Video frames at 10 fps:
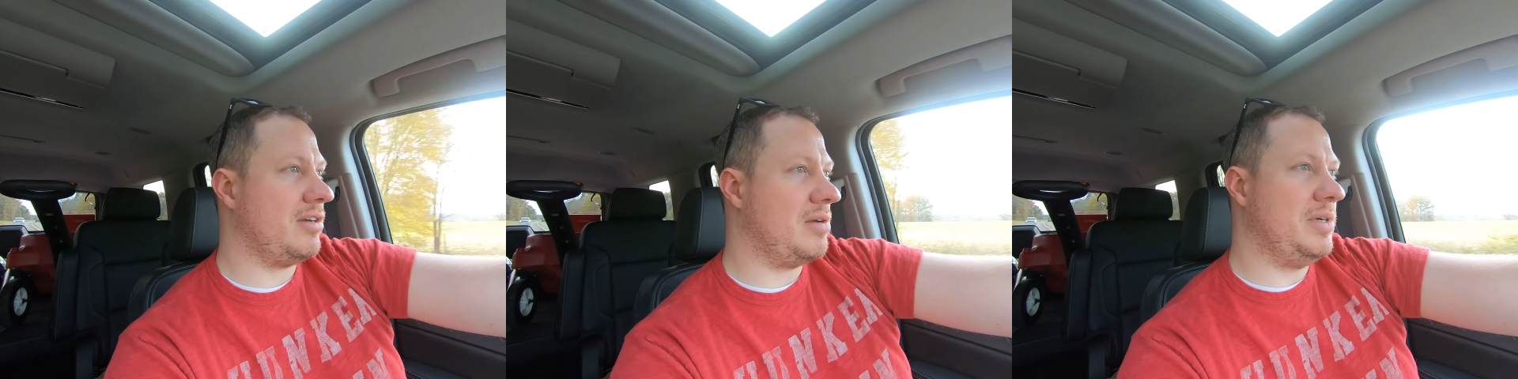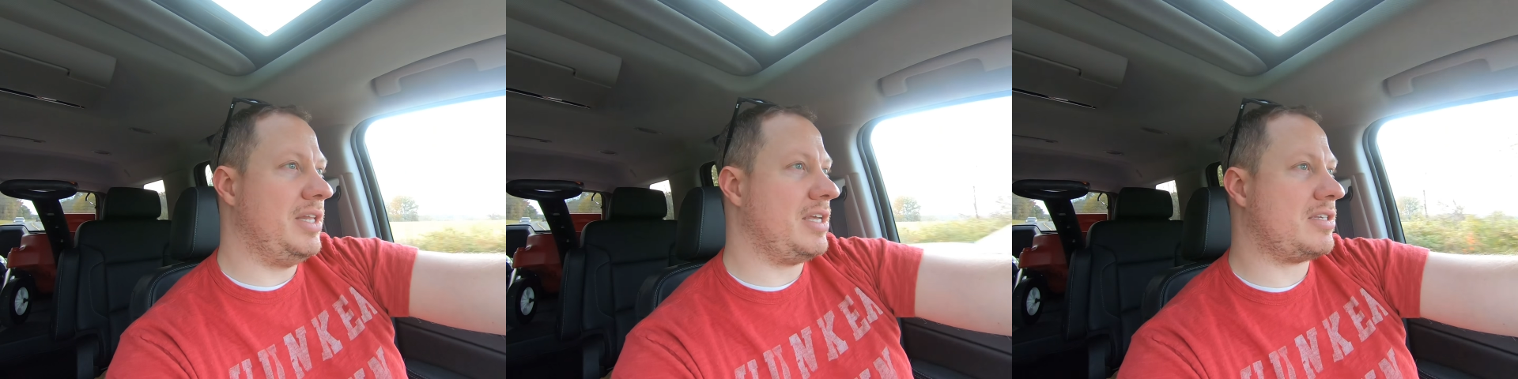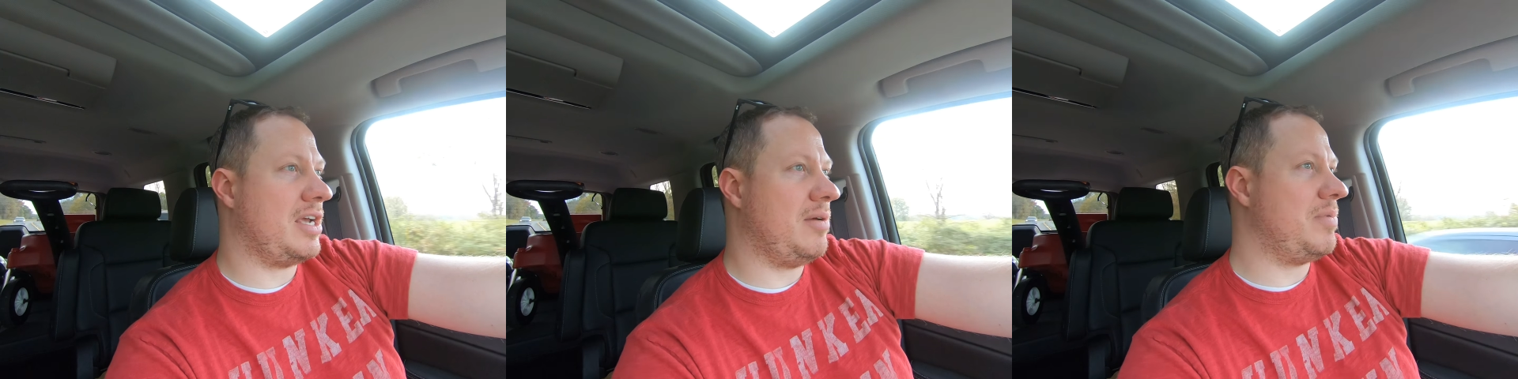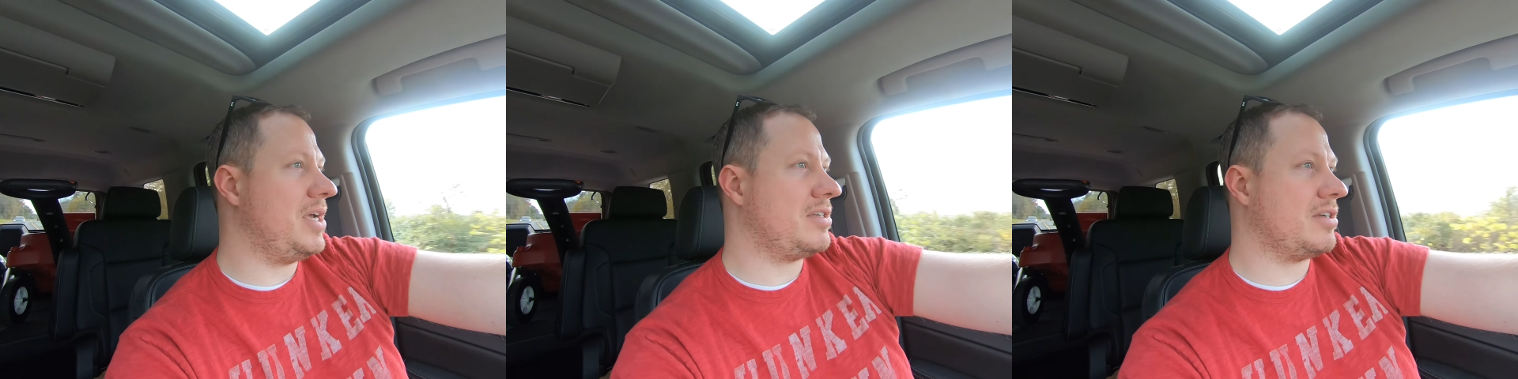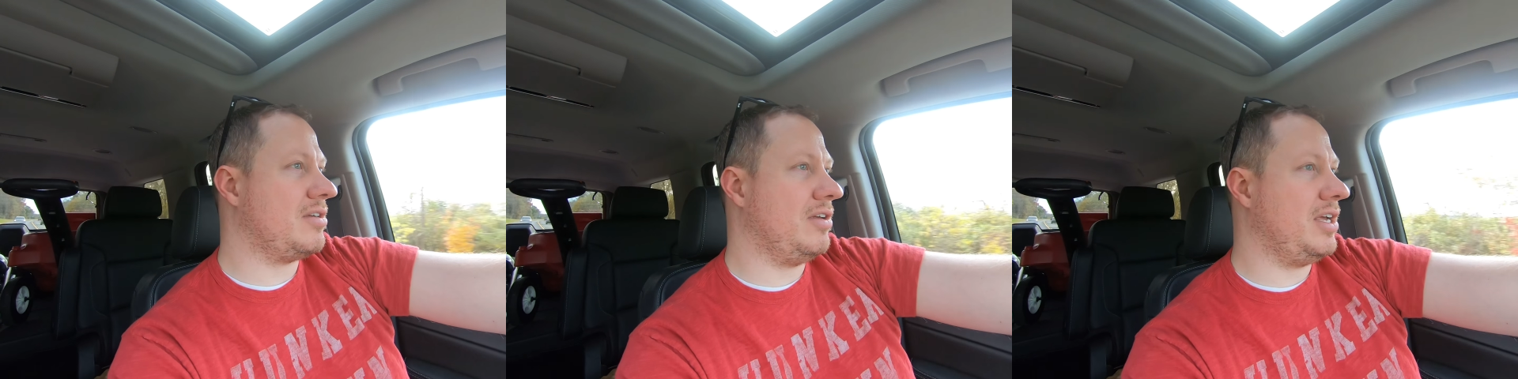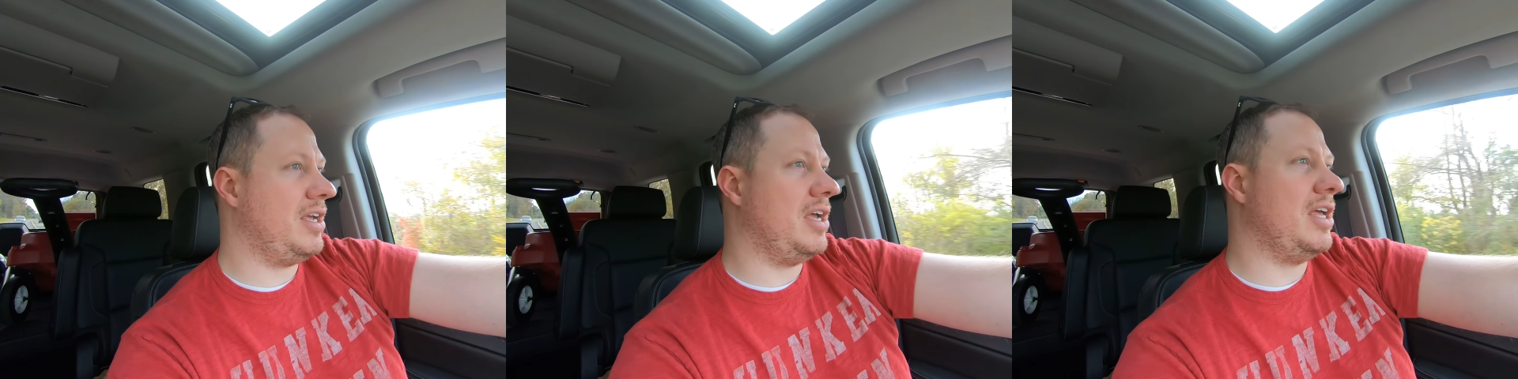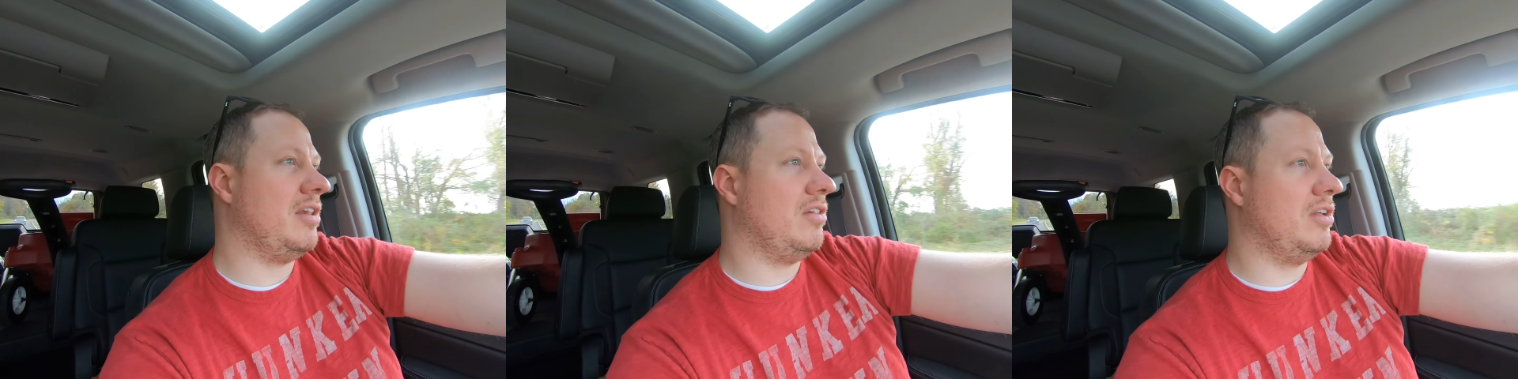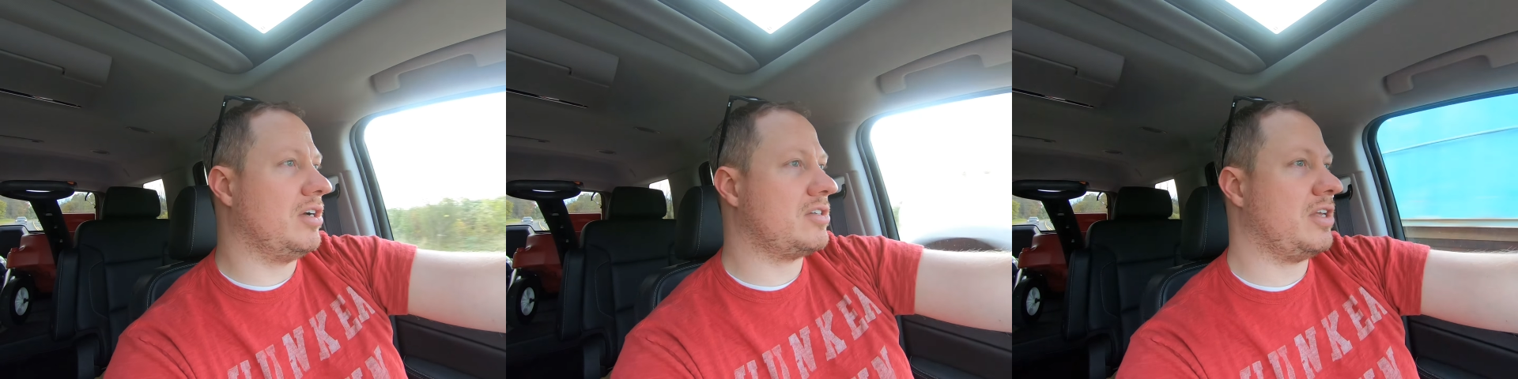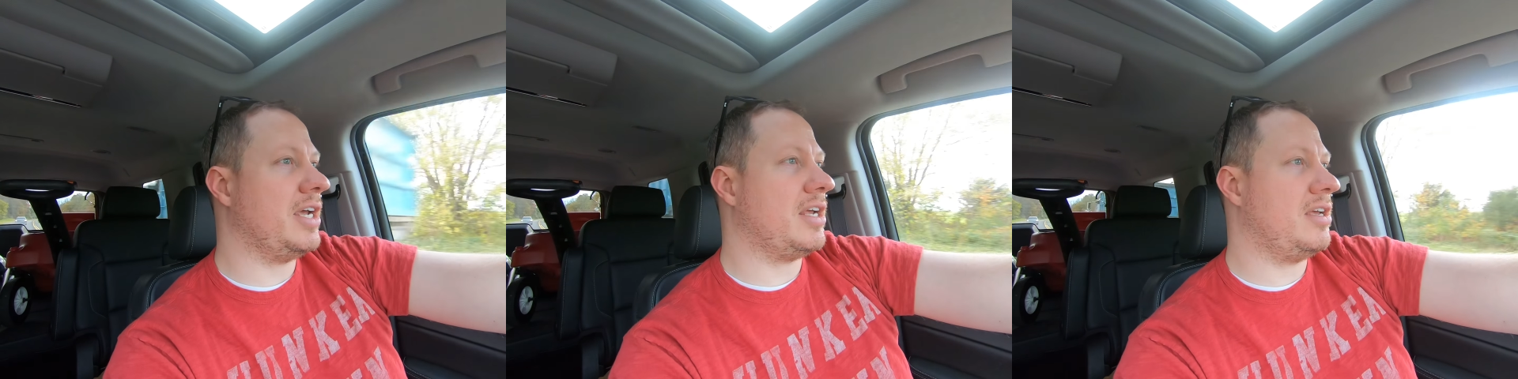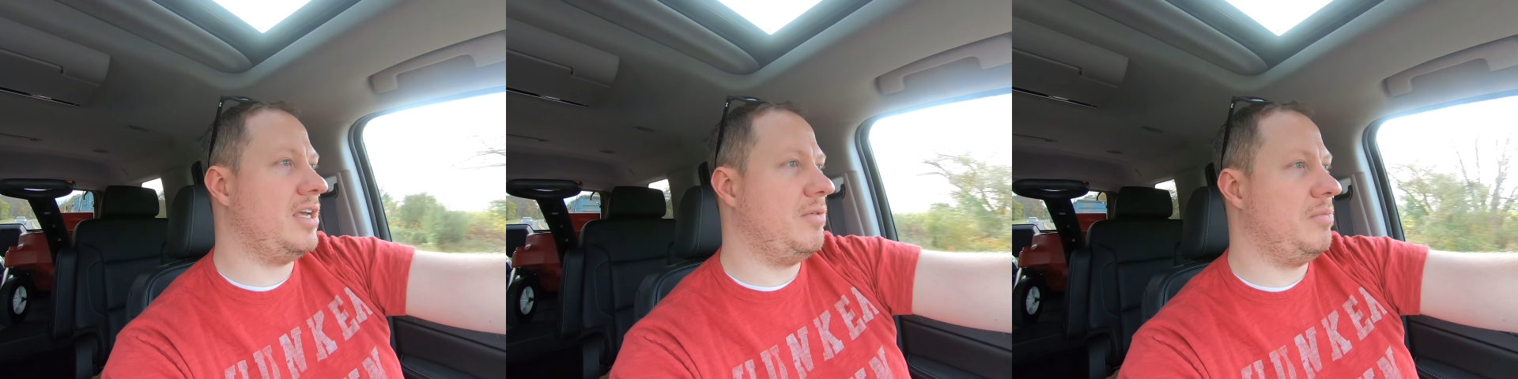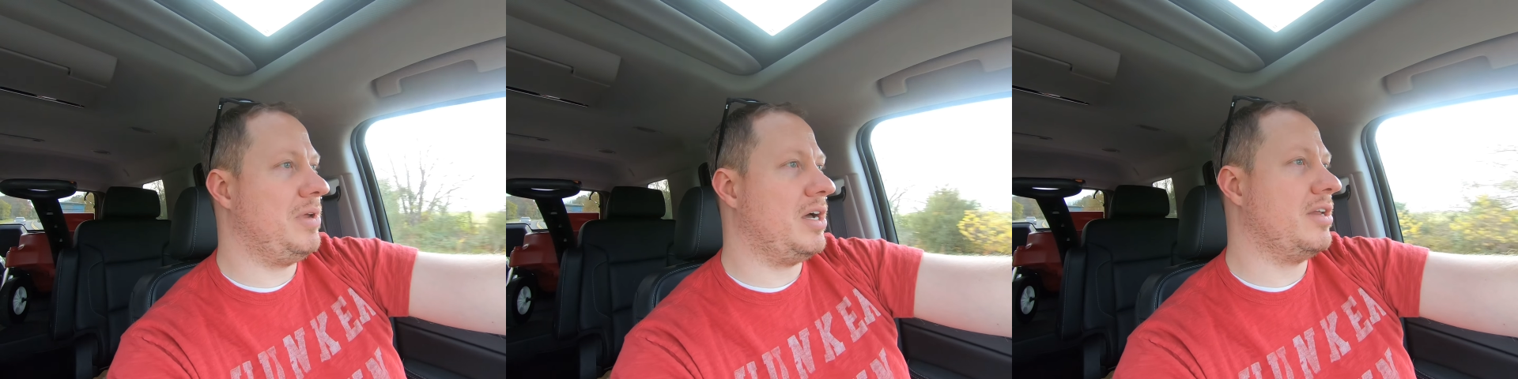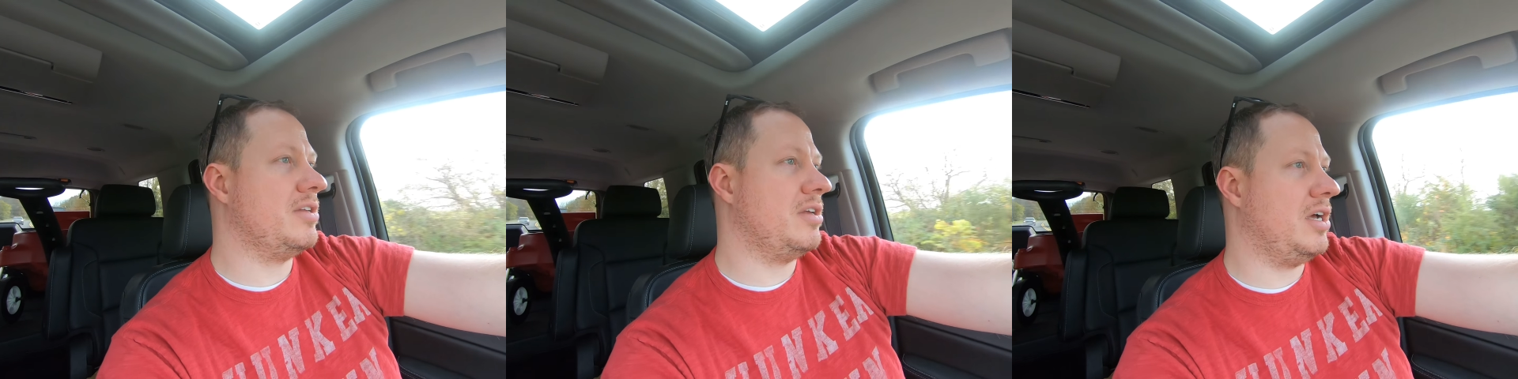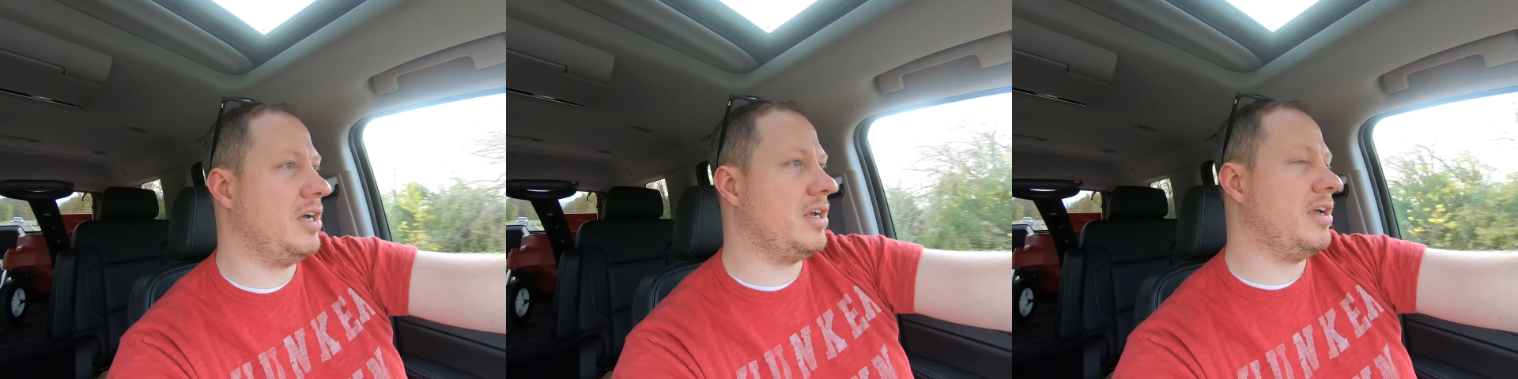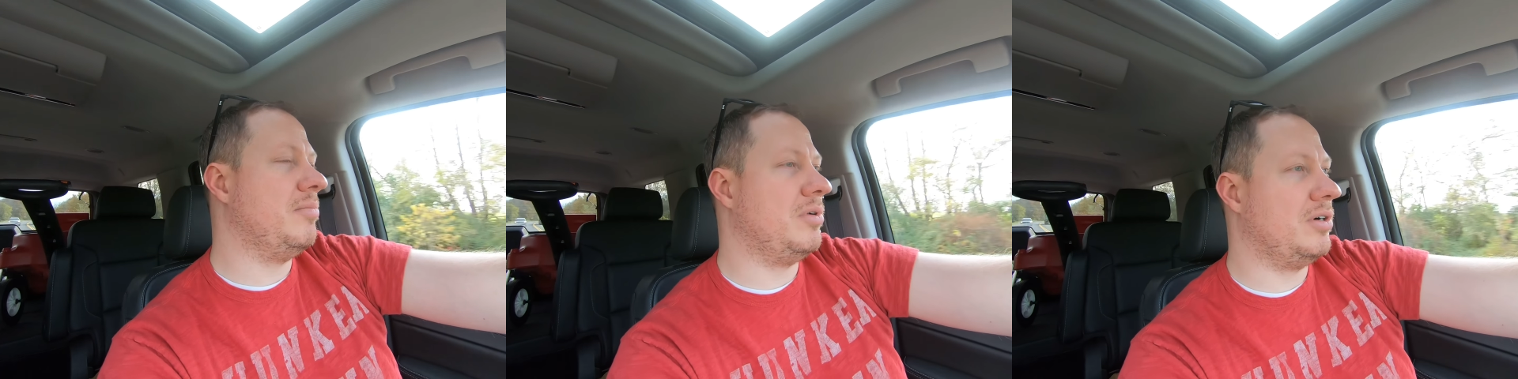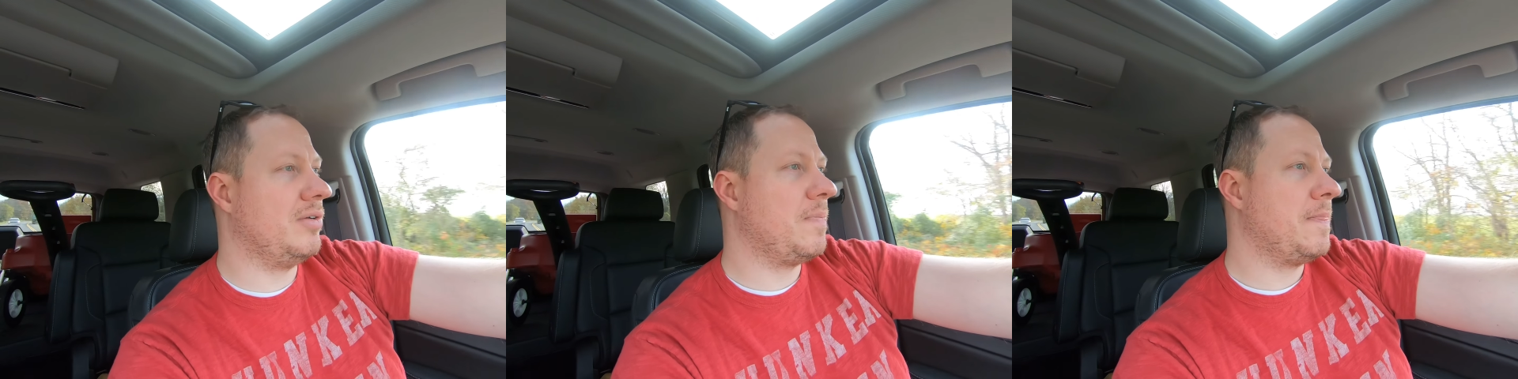I mean, they say basically it looks like it would be on a gimbal,